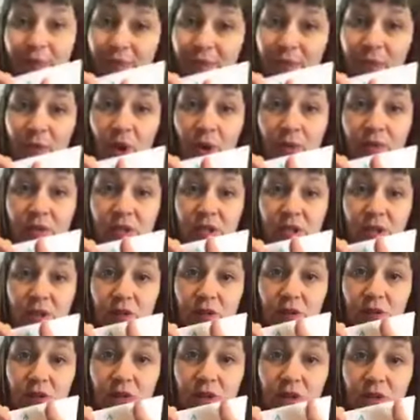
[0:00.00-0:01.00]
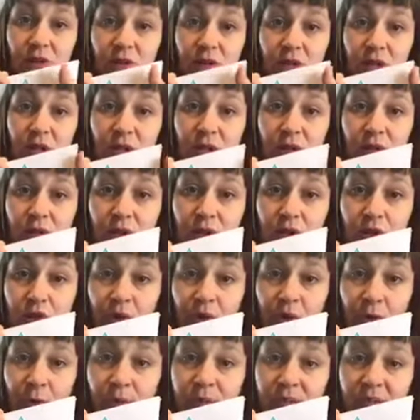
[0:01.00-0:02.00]
Obviously you could choose to use the
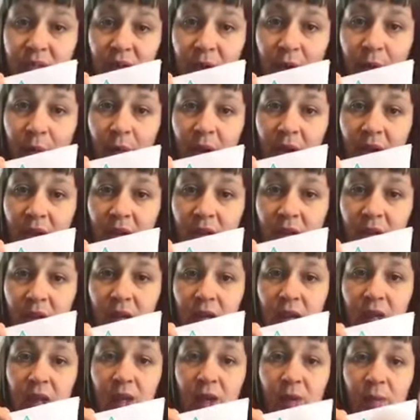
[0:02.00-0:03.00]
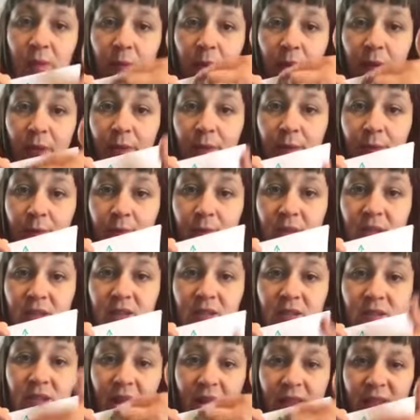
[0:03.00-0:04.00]
stripes that way, but this
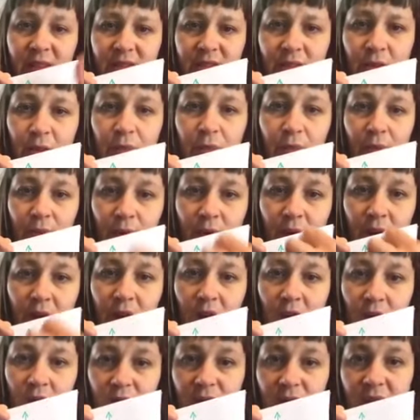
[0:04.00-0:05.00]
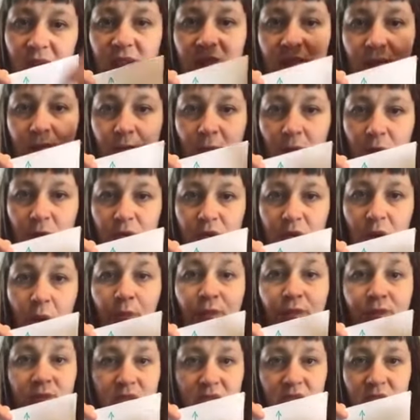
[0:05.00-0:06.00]
is like the sort of the most
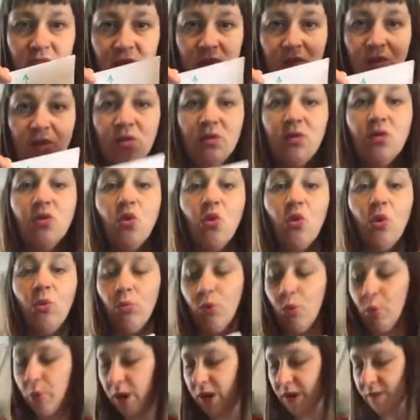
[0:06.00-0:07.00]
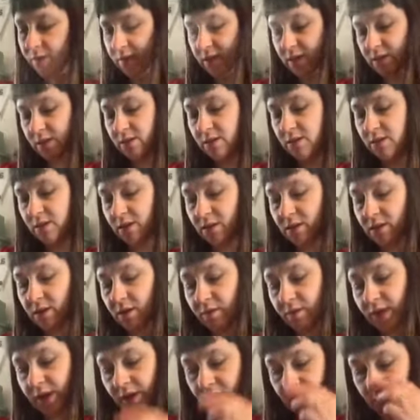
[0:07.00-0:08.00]
obvious normal way of
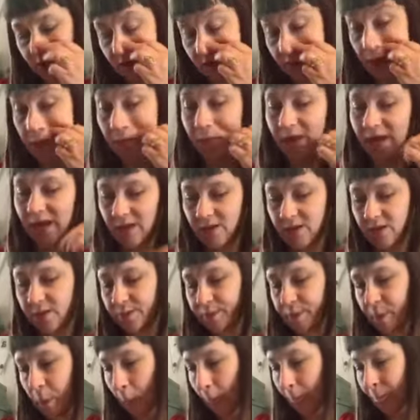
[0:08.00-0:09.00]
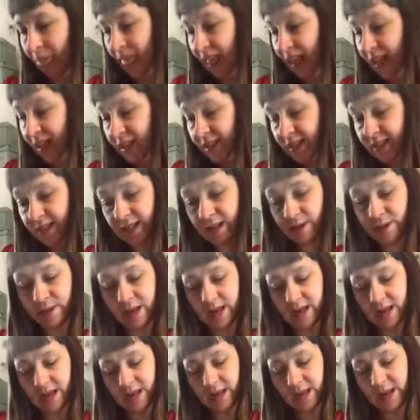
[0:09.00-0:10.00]
it being done. So
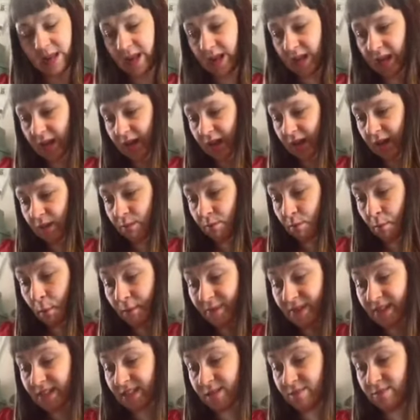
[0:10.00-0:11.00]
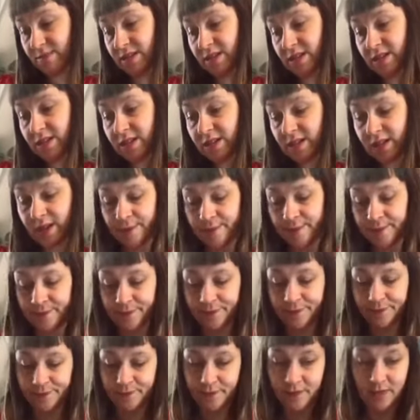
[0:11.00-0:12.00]
then the measurement,
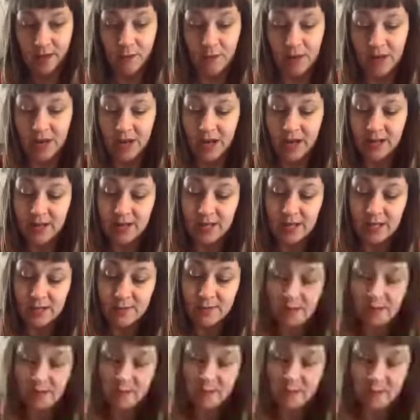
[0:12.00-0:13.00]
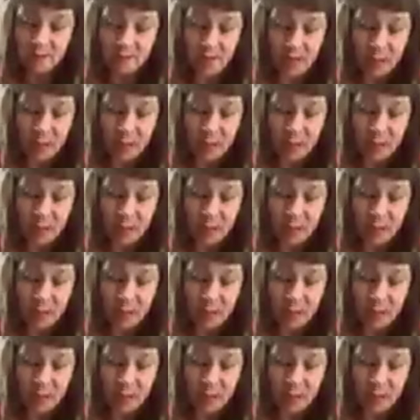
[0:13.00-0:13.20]
I'm going to add these measurements on.